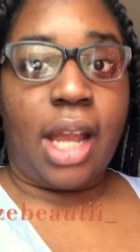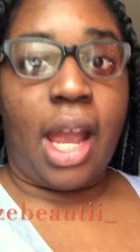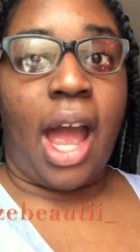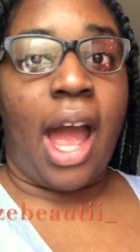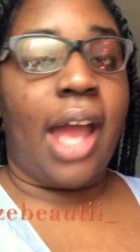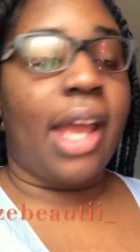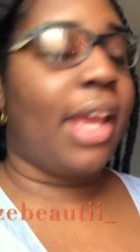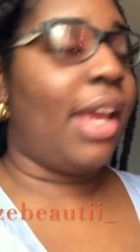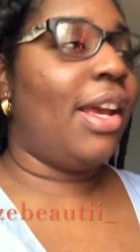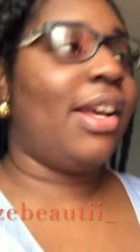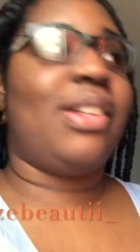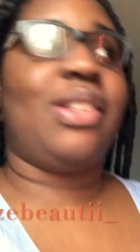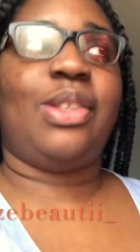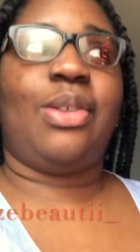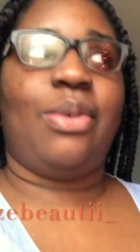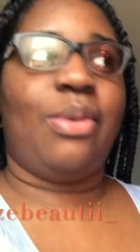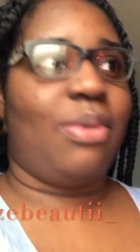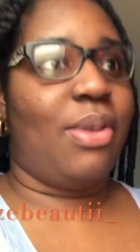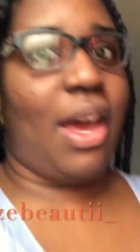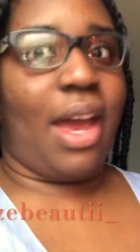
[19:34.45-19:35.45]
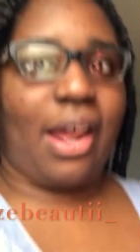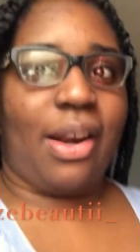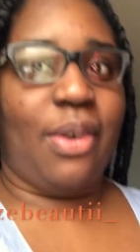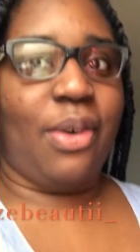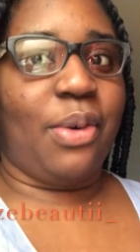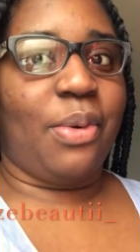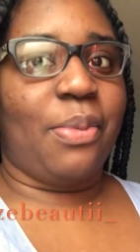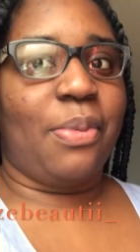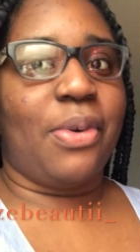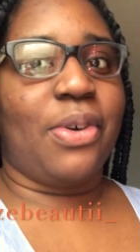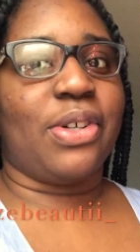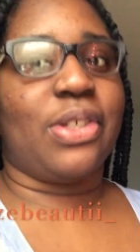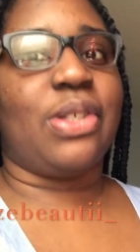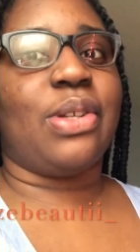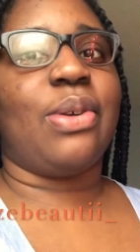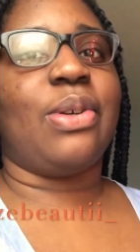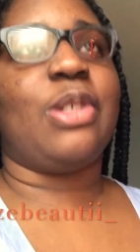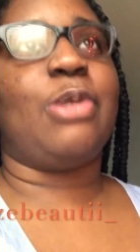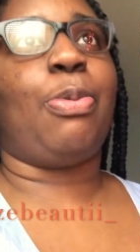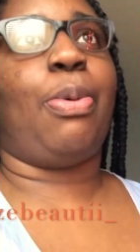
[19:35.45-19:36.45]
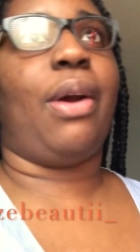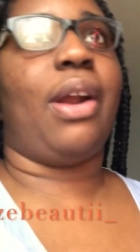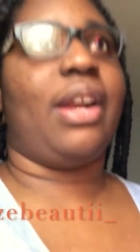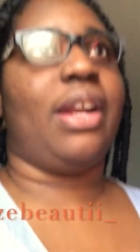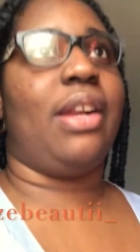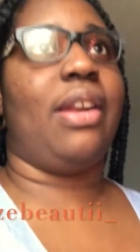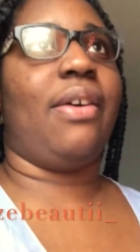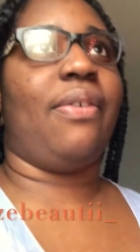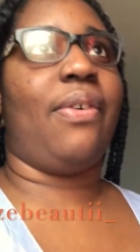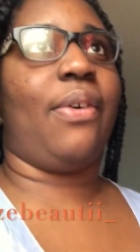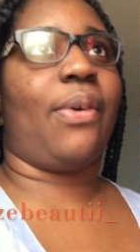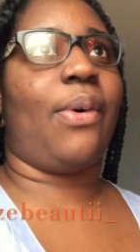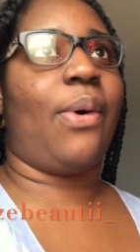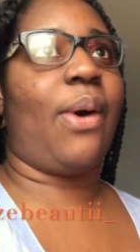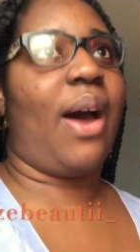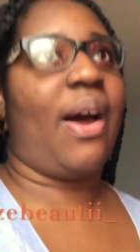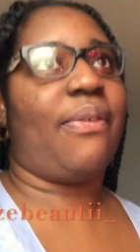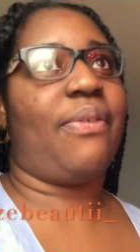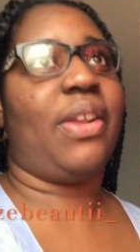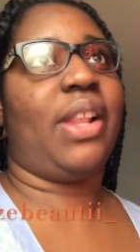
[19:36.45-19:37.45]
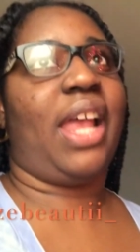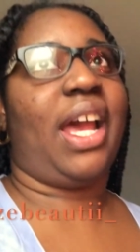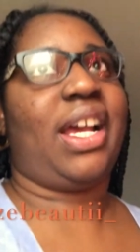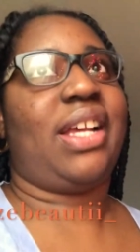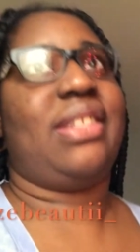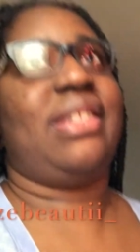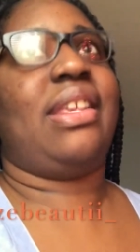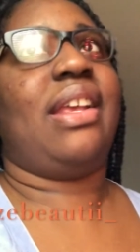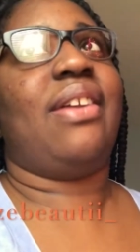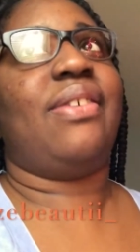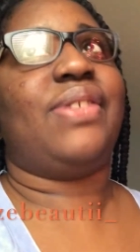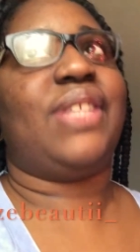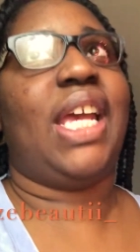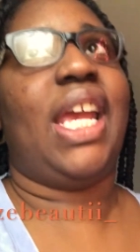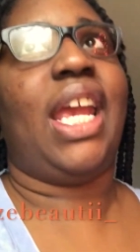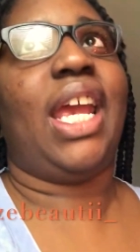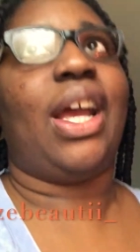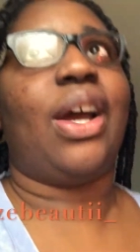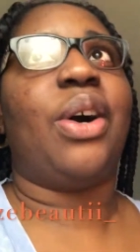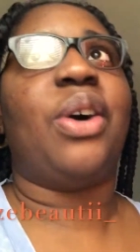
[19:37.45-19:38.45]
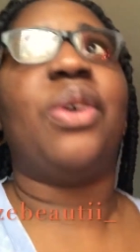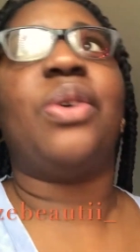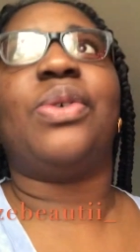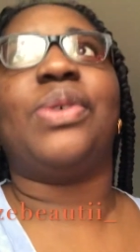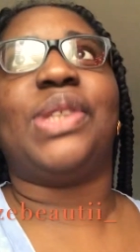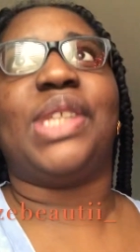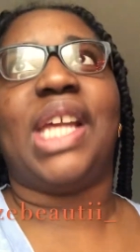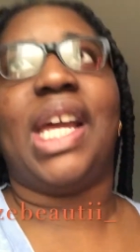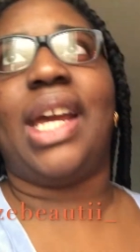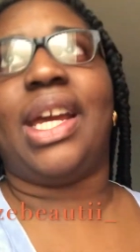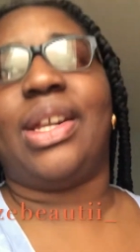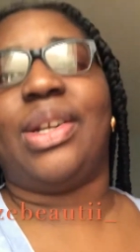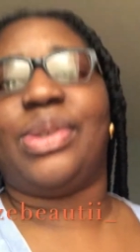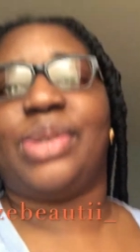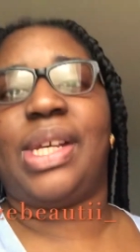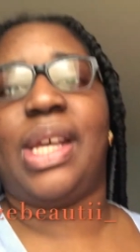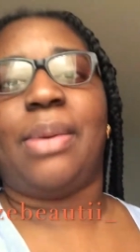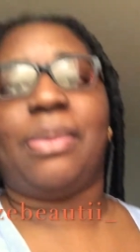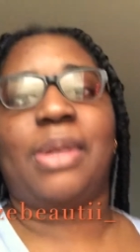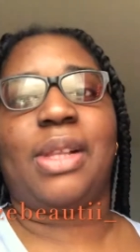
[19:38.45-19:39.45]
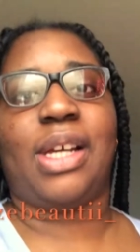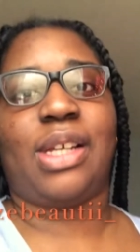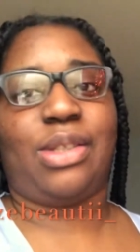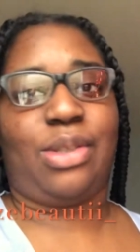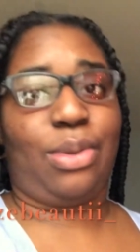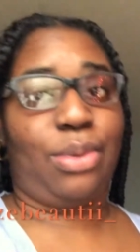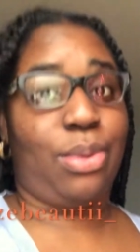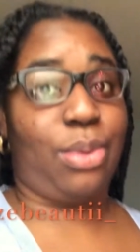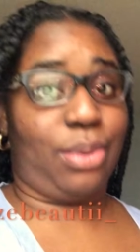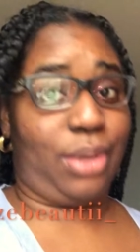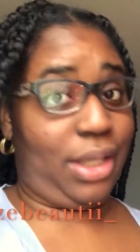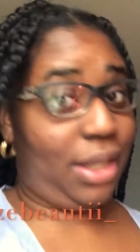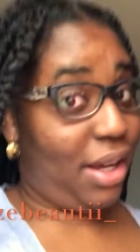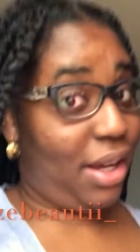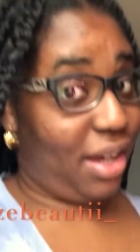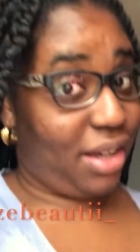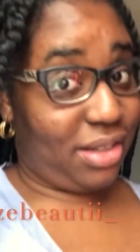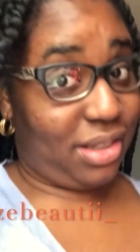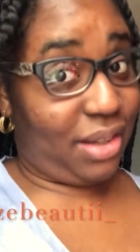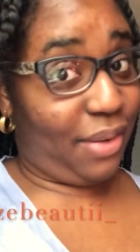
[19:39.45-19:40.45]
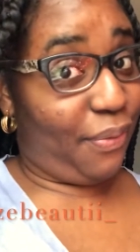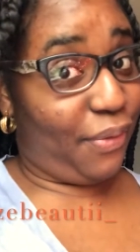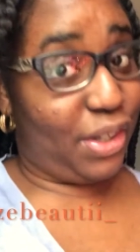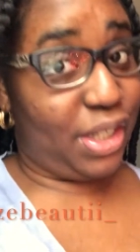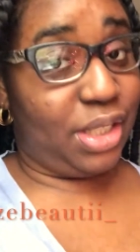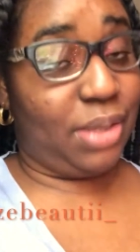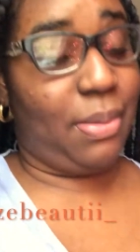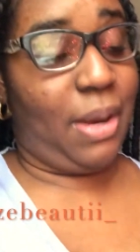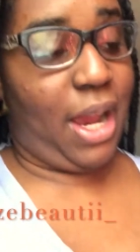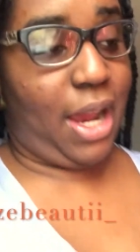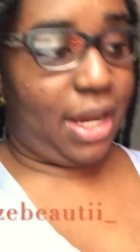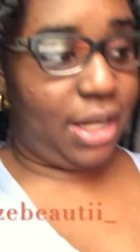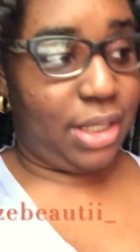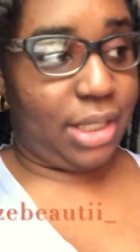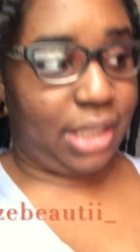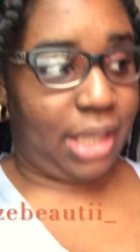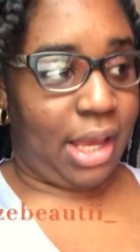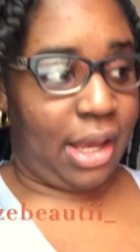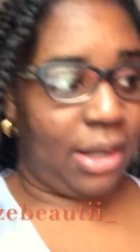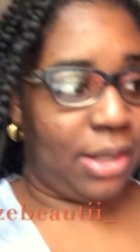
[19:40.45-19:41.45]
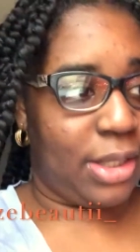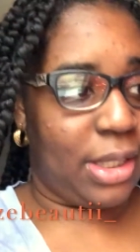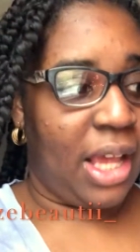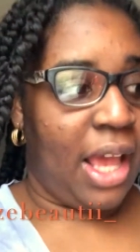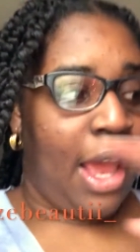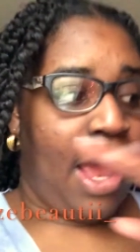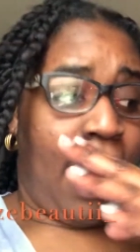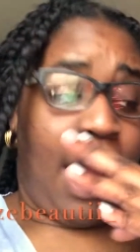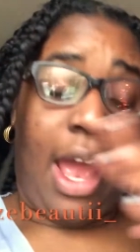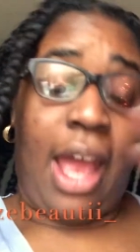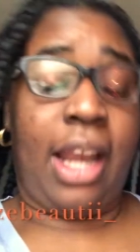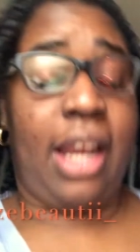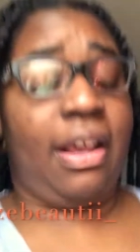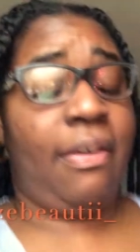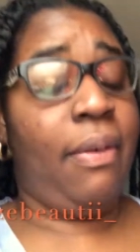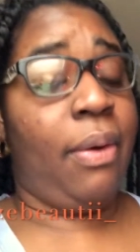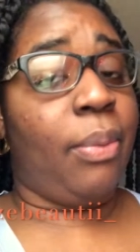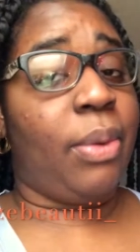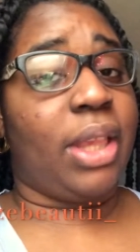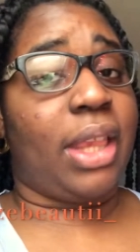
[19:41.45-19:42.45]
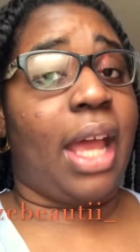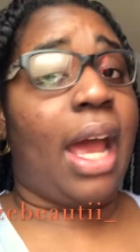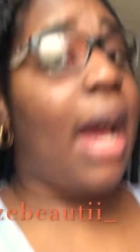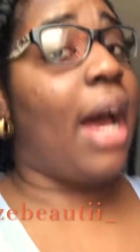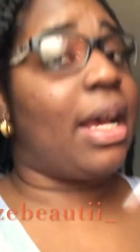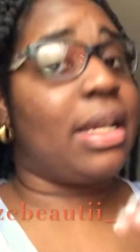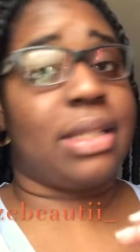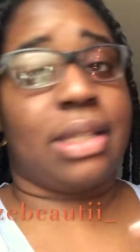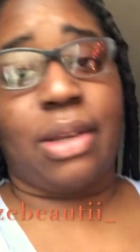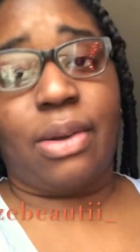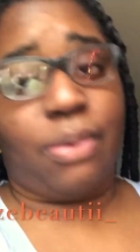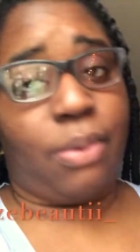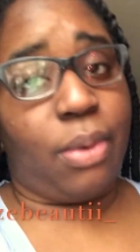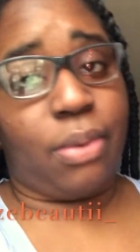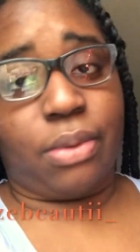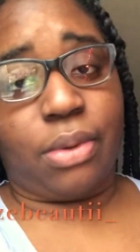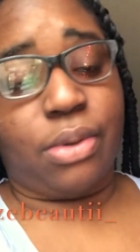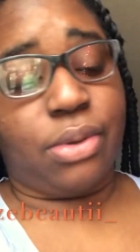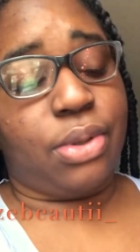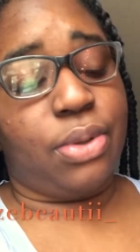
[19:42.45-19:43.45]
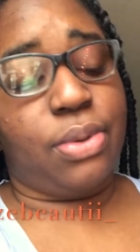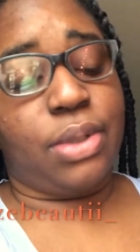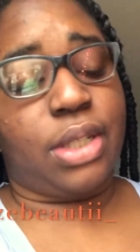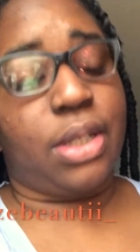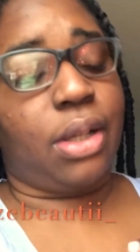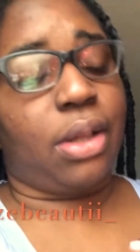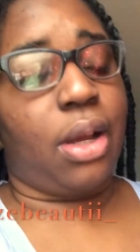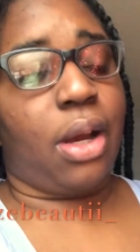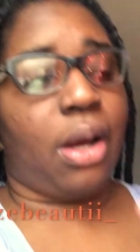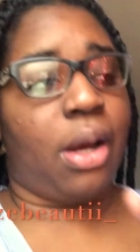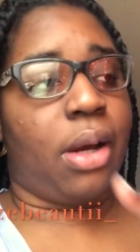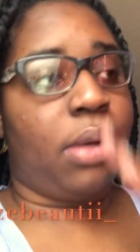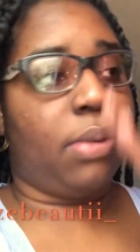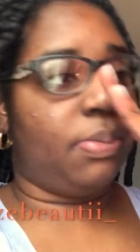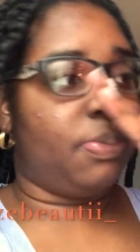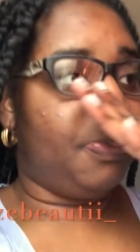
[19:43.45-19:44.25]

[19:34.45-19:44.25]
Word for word: I can't do that no more. So it's pretty difficult. I feel like instead of taking a whole day, it'll take me like two, three days to finish my hairstyles. And even with that, I still won't go to a salon.